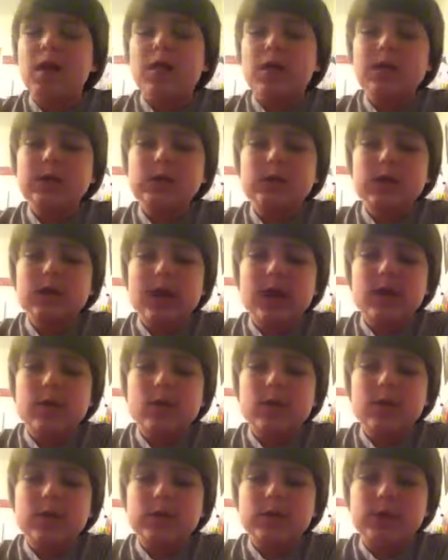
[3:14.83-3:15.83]
This was kind of
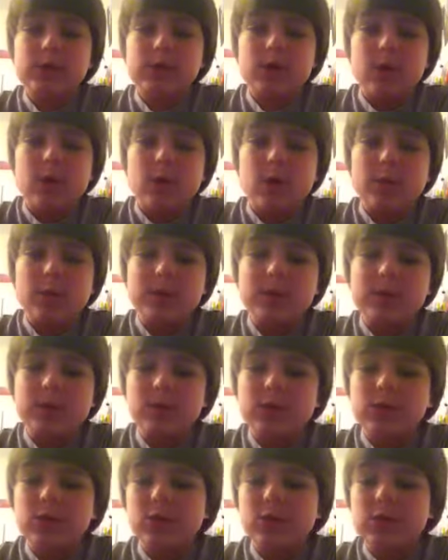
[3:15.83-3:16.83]
one of those slow
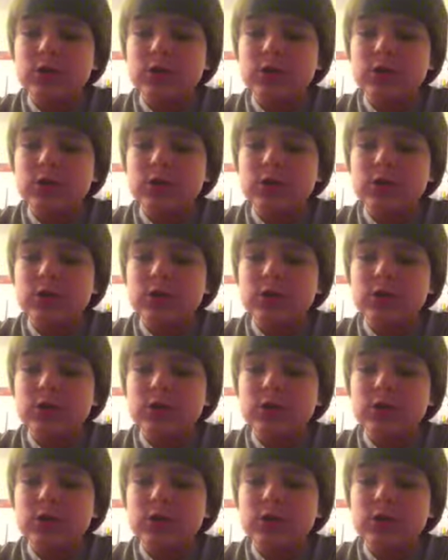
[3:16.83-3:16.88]
episodes,